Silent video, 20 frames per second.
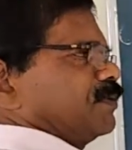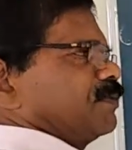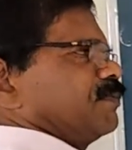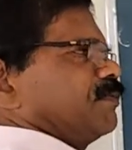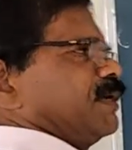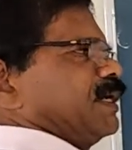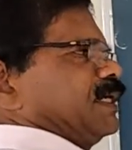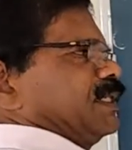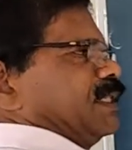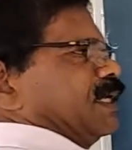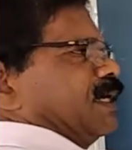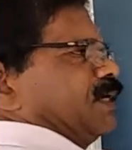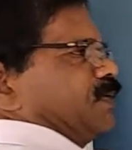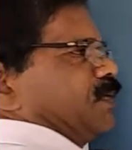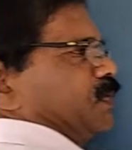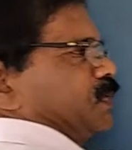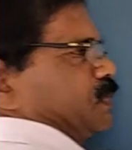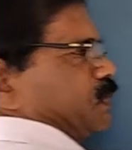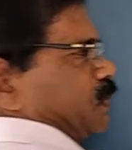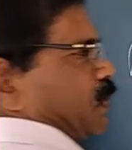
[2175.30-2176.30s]
Where the
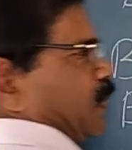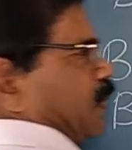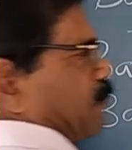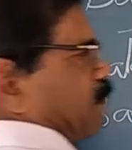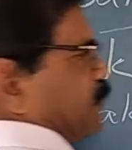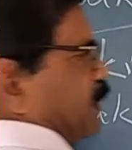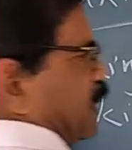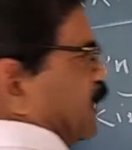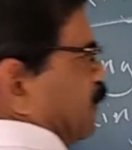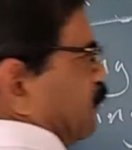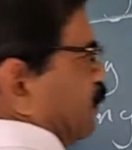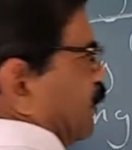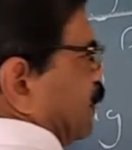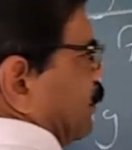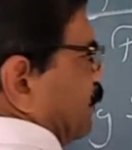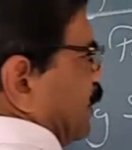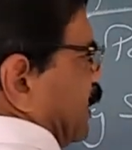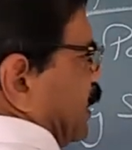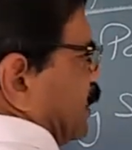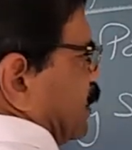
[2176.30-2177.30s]
use of edible
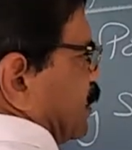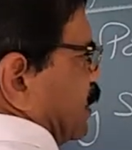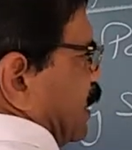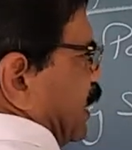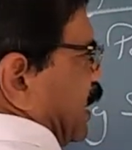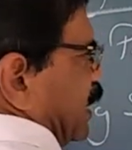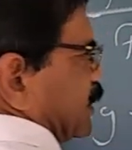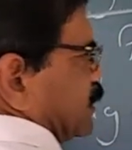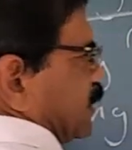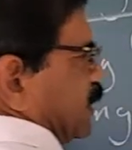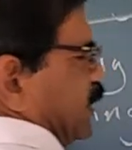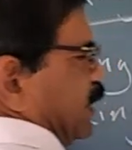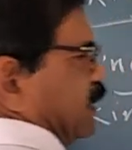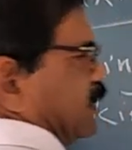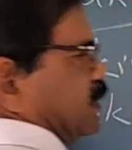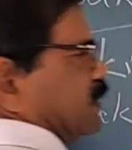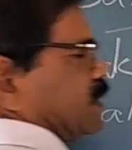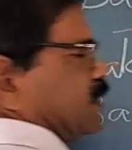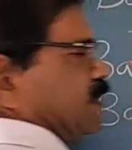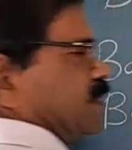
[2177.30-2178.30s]
mild acid is